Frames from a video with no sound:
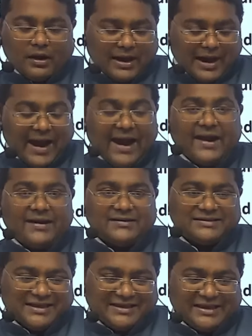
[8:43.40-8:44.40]
add
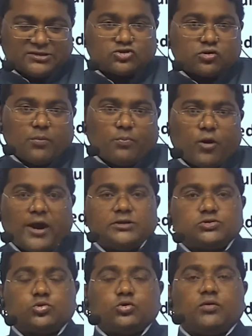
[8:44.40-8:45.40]
the extra points
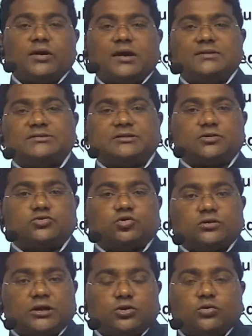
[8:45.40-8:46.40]
to your answer so
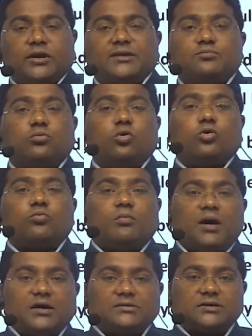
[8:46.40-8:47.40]
that you get more
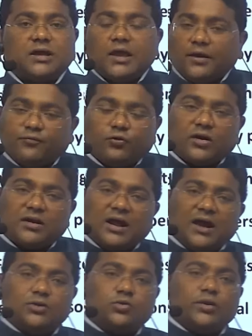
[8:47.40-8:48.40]
marks. If you are
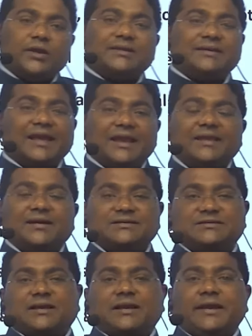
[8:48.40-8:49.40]
not doing daily
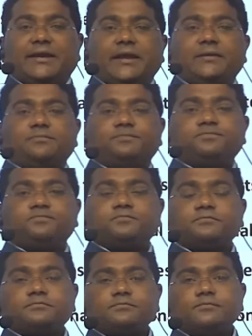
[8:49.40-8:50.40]
answer writing,
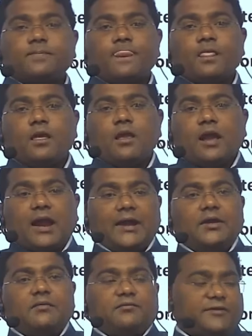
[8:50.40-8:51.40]

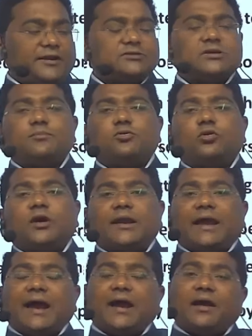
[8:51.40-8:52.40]
and for example you
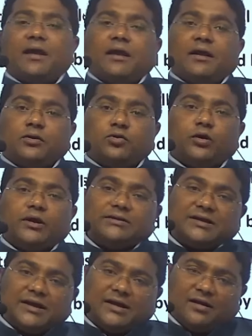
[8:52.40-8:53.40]
are doing
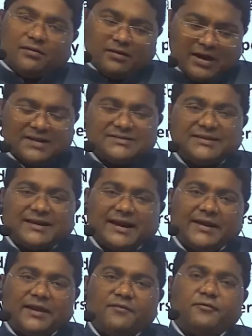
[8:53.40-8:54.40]
the answer
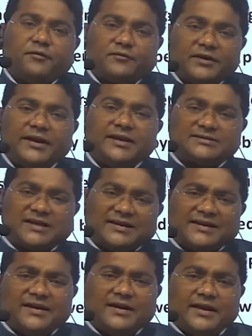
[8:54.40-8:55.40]
writing 15 days or
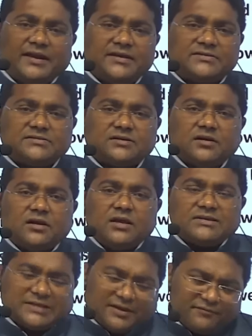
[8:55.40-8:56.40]
10 days,
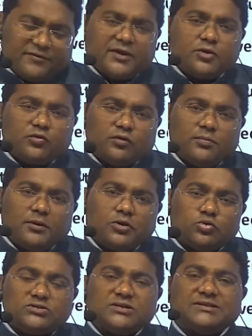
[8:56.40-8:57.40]
somewhere you will be
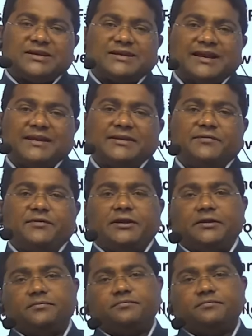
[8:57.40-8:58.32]
losing that connectivity.